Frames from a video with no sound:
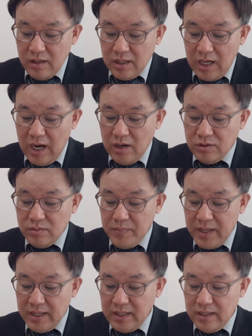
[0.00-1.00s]
count
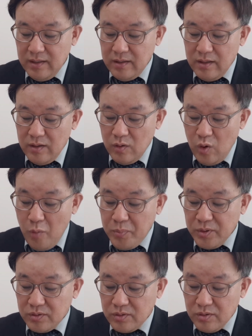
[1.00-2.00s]
very
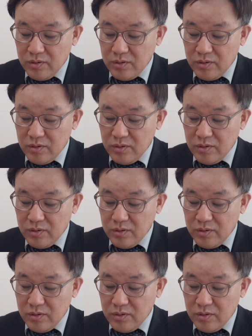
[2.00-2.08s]
often